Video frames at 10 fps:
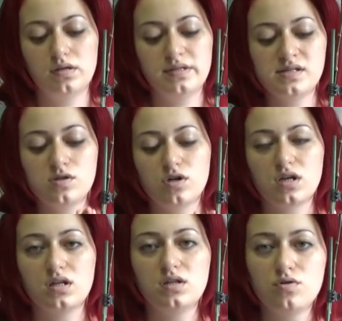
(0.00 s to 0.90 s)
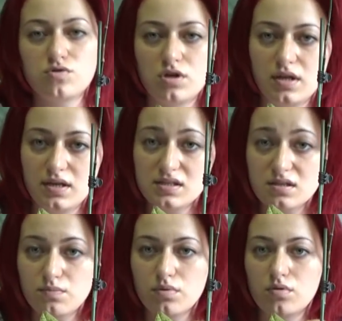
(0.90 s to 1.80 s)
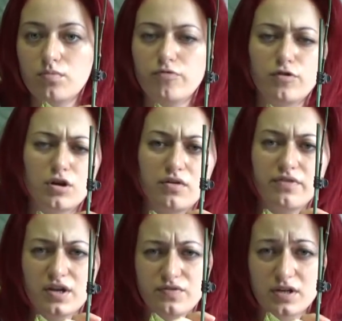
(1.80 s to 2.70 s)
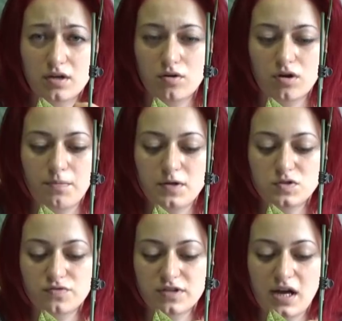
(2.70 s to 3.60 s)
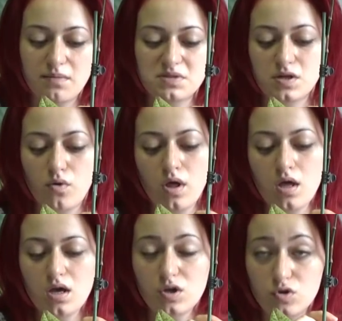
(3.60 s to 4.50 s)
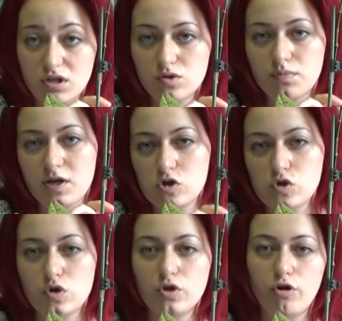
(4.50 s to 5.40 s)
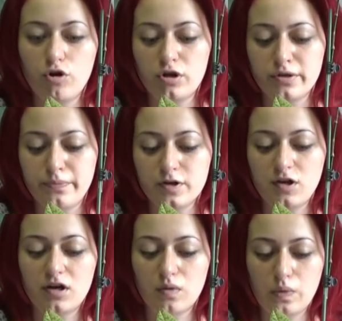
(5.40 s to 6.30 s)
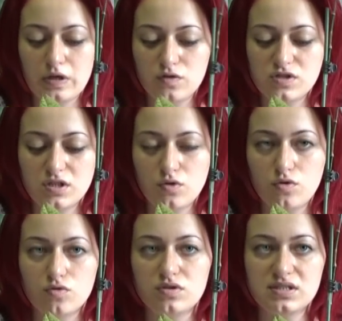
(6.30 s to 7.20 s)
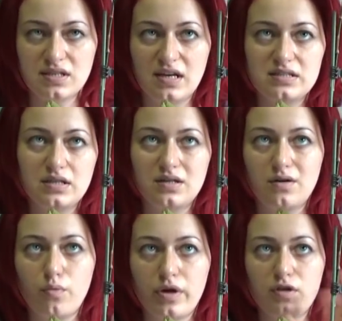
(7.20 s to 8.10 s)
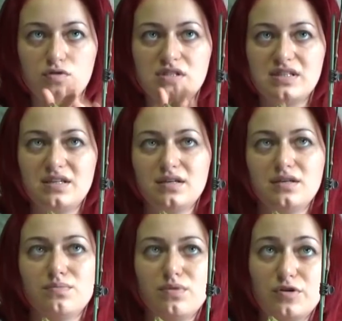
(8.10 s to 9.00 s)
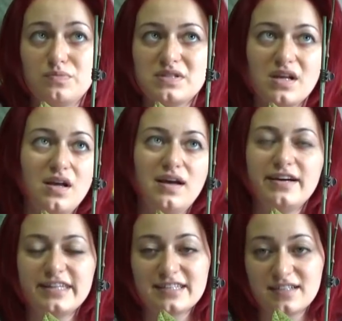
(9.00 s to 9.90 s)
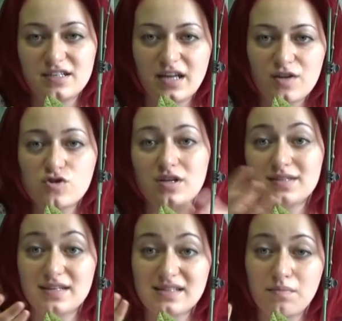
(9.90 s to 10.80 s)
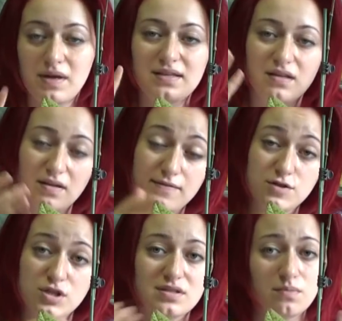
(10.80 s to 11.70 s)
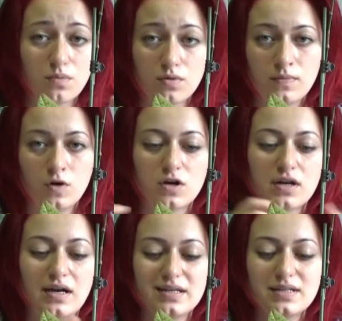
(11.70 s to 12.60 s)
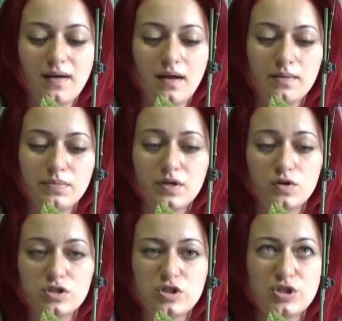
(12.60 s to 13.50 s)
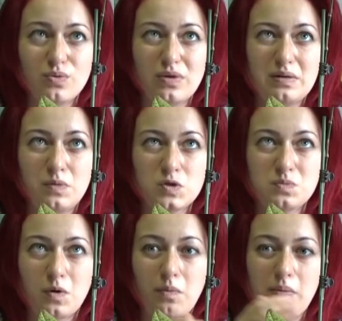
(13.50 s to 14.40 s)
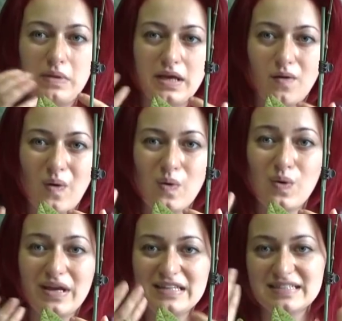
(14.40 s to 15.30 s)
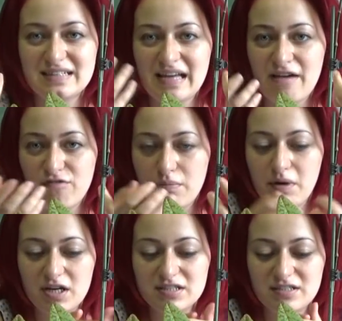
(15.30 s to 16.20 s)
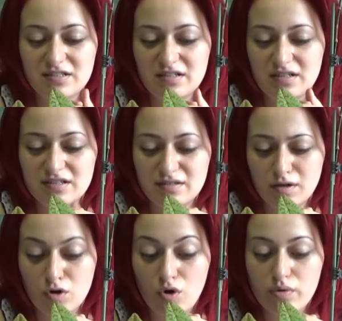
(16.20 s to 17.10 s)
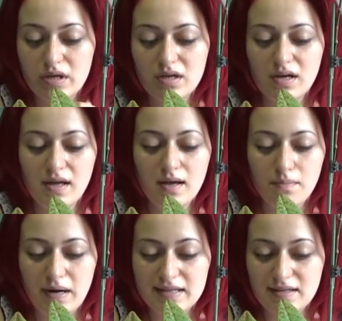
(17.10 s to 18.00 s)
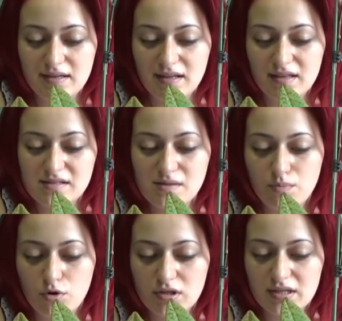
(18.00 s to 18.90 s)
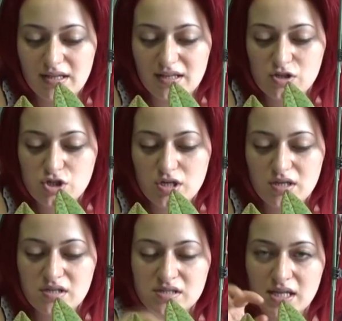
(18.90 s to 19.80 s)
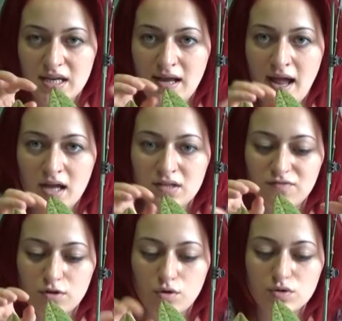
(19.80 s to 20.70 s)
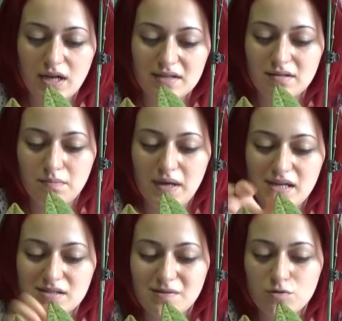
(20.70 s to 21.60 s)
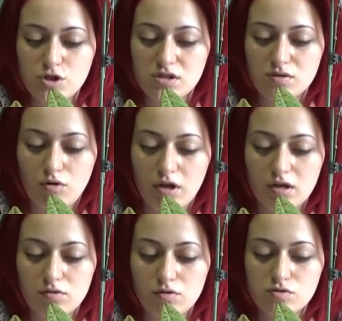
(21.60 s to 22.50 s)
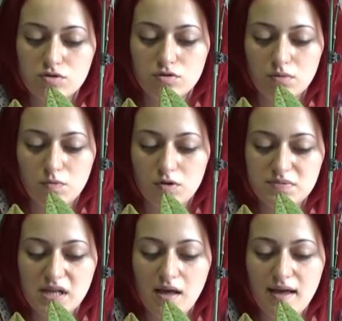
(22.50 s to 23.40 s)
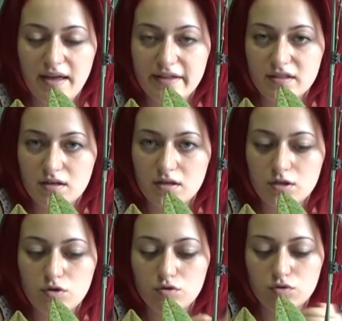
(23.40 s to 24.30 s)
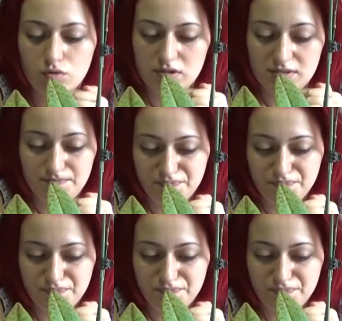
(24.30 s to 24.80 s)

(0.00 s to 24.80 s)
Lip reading: This orchid usually is in bloom for a very long amount of time, so you need to make sure you repot her when you see new roots, not when you see blooms. It actually doesn't matter if she's in bloom or not, because she will most probably always have a bud growing, but it is important that she is in active growth at the base, so she's growing new pseudobulbs and new roots.